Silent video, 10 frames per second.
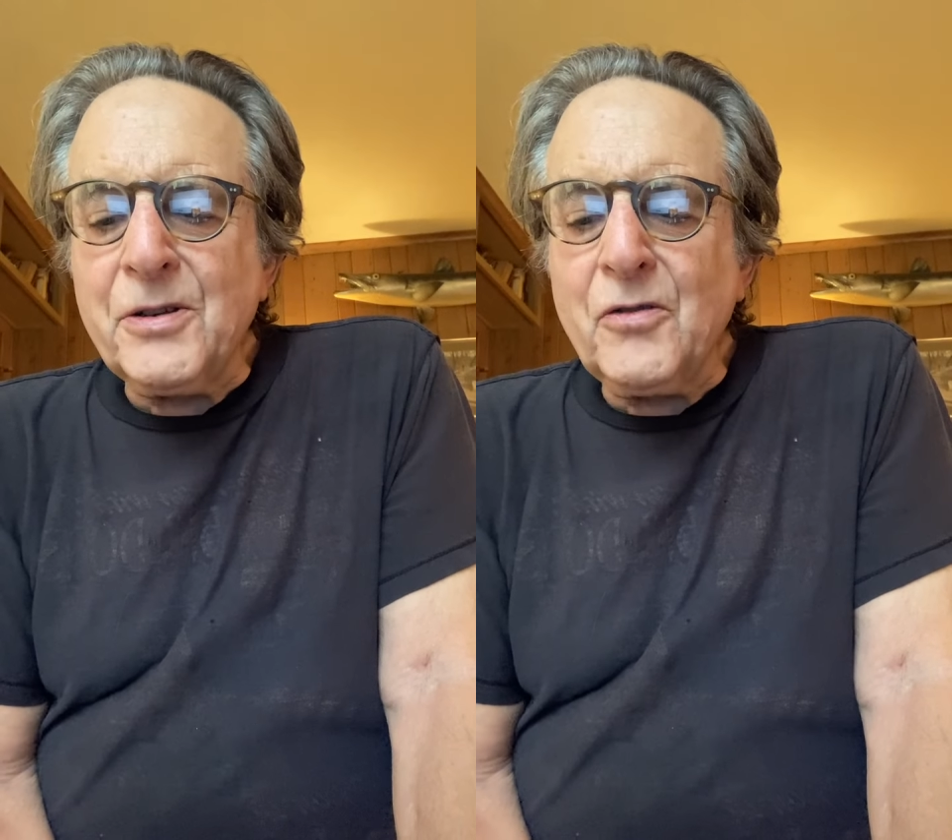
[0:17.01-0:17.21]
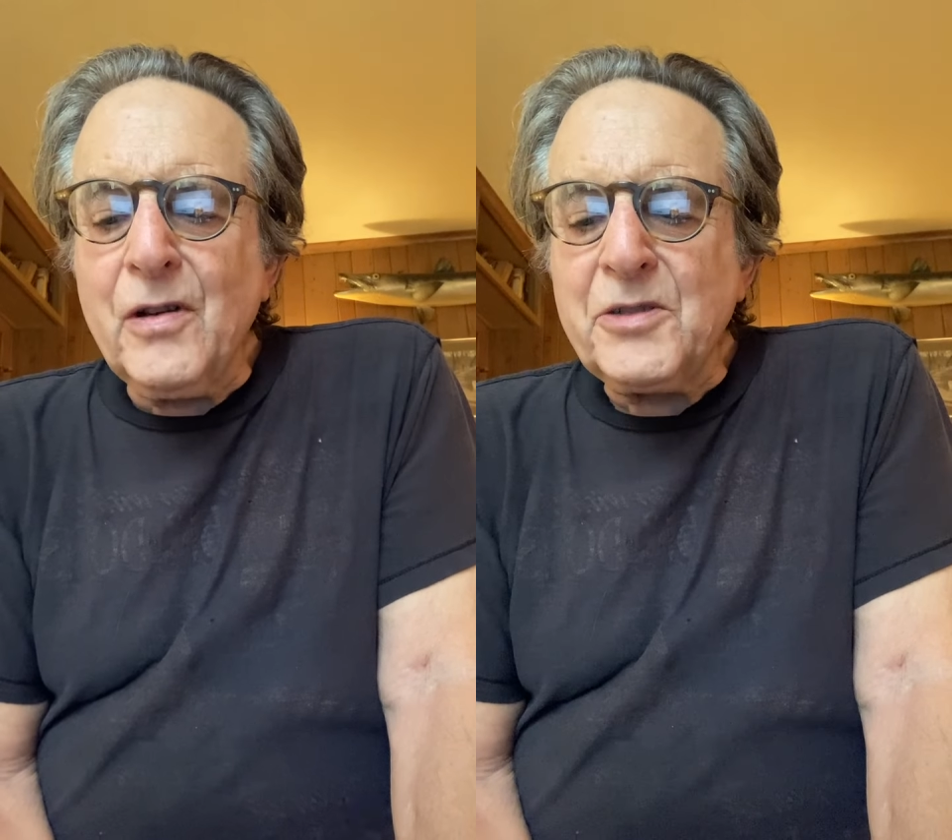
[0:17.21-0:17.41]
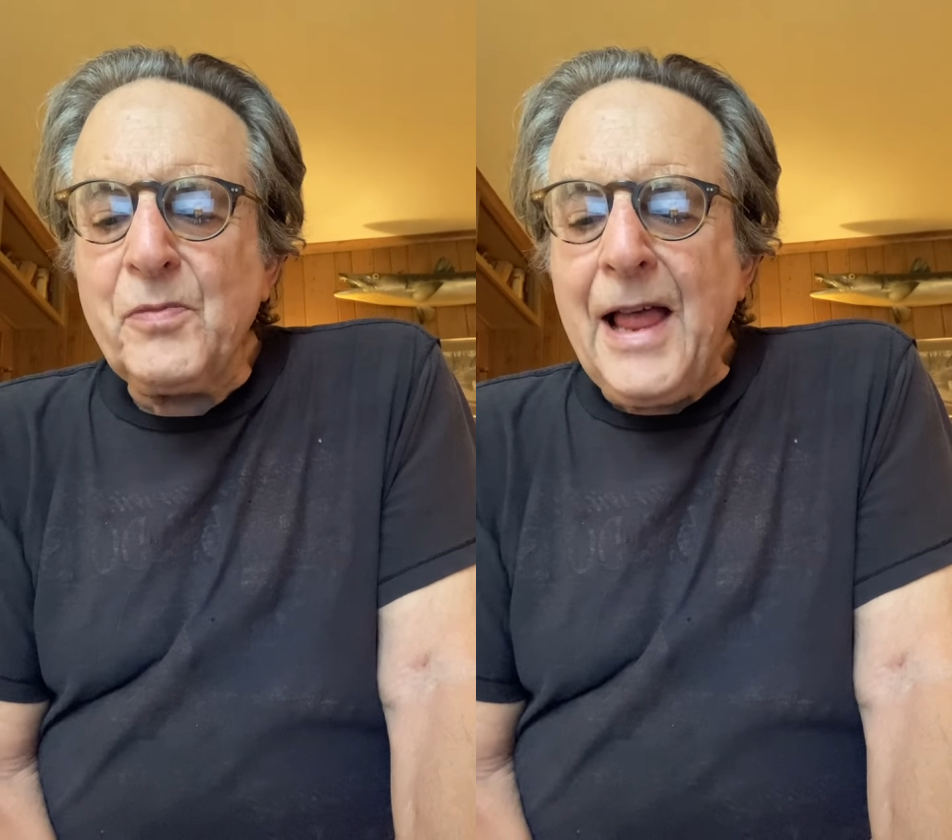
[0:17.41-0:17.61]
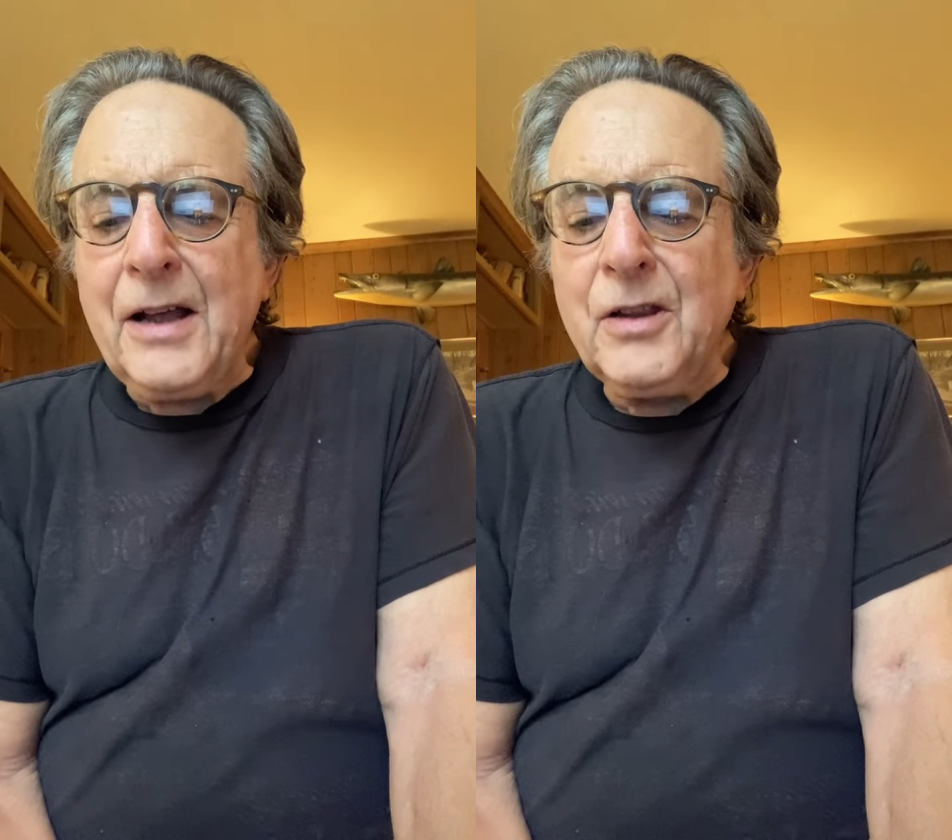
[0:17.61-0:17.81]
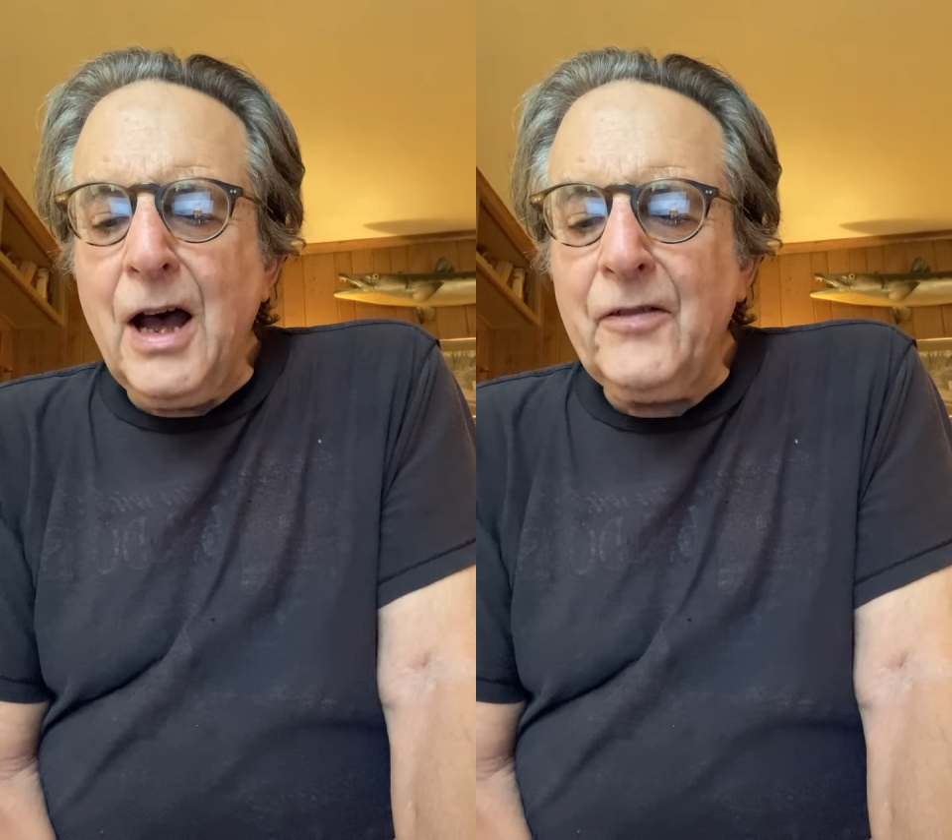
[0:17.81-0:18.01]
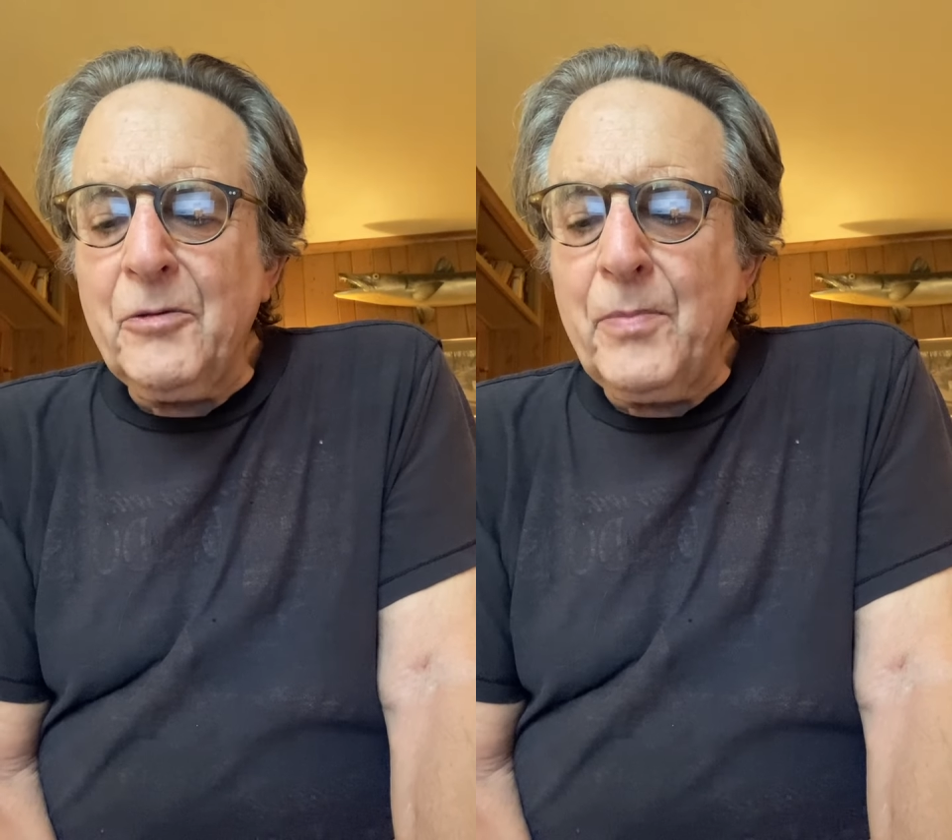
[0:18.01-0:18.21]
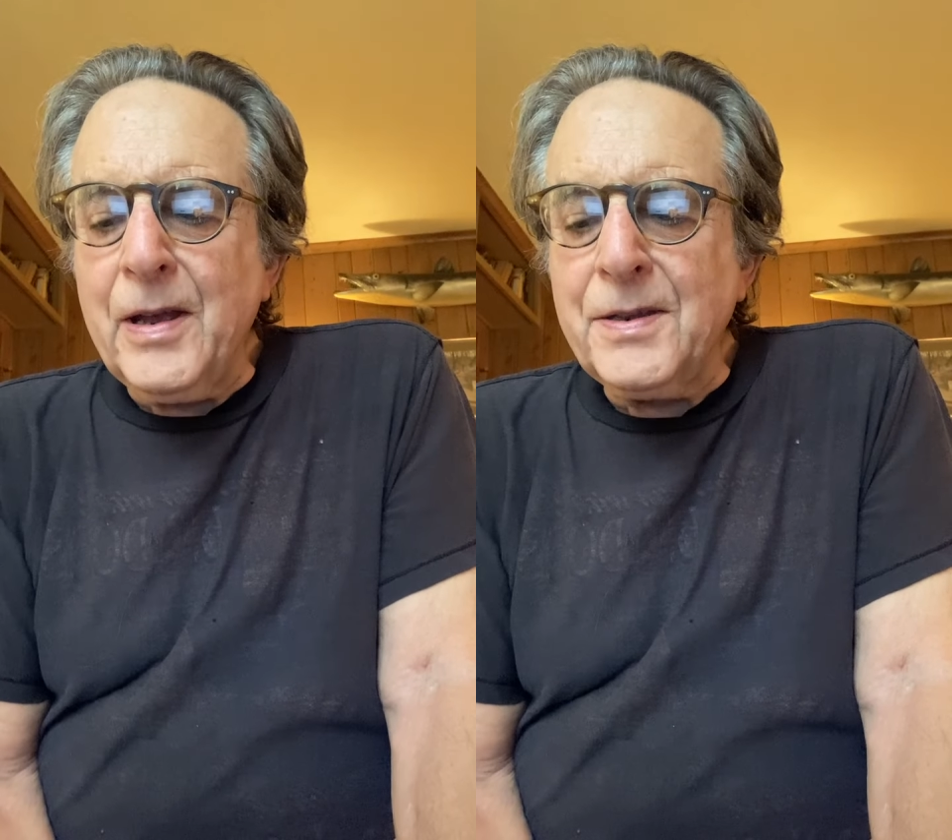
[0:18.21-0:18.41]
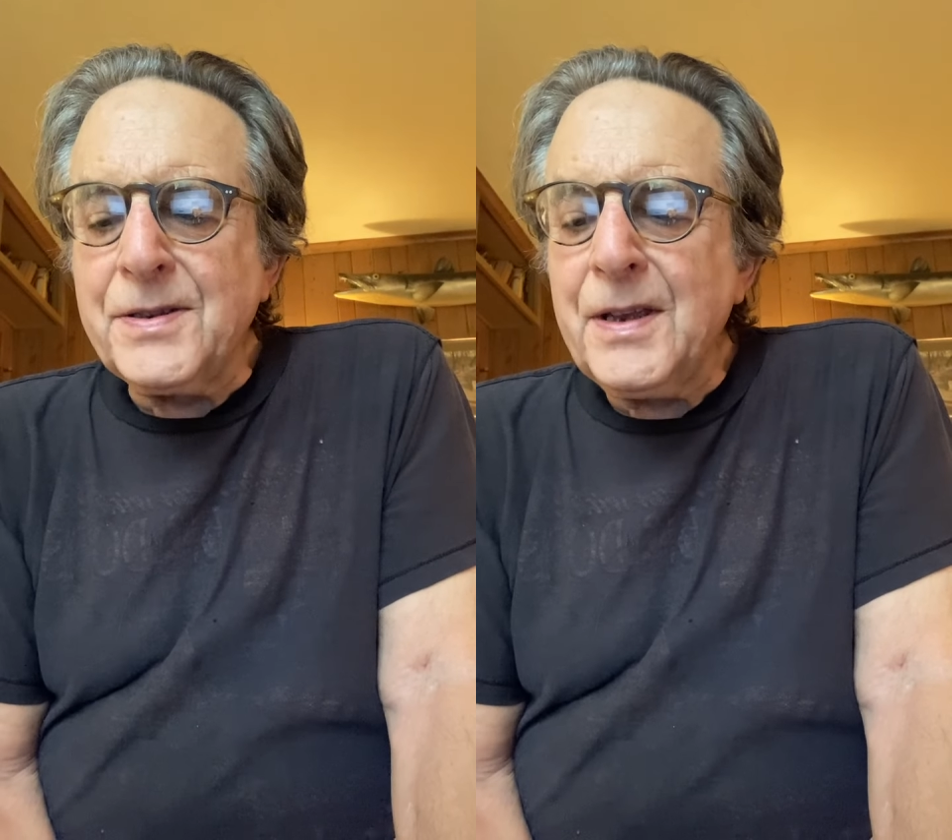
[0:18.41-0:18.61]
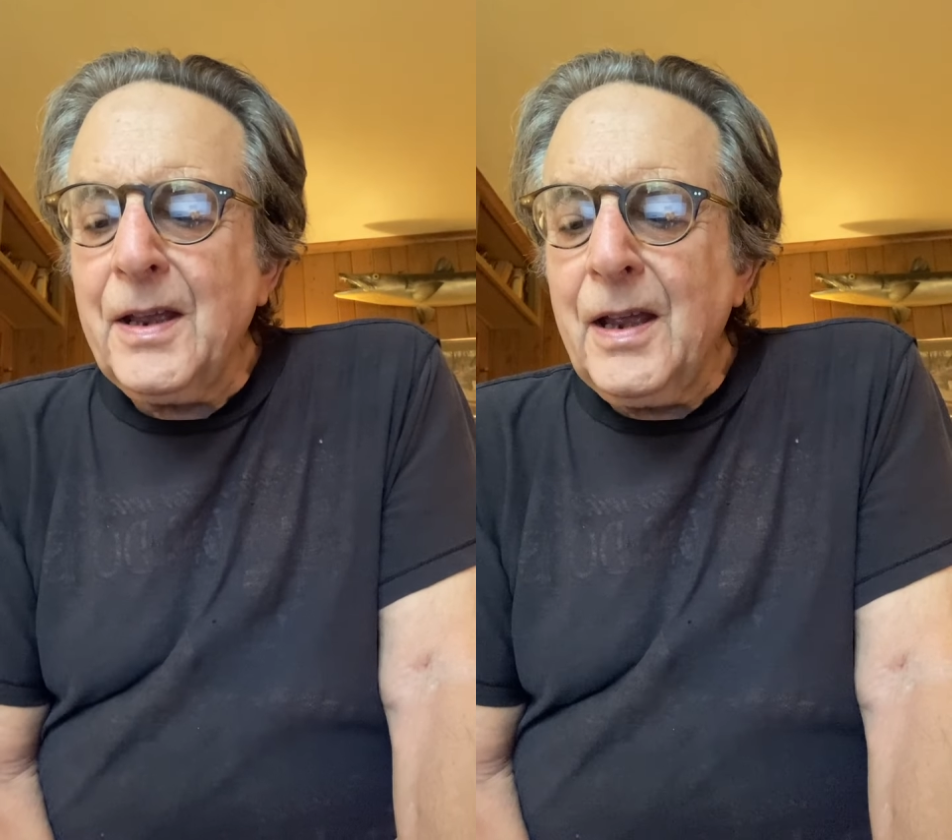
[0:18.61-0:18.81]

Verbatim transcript: across black lava beds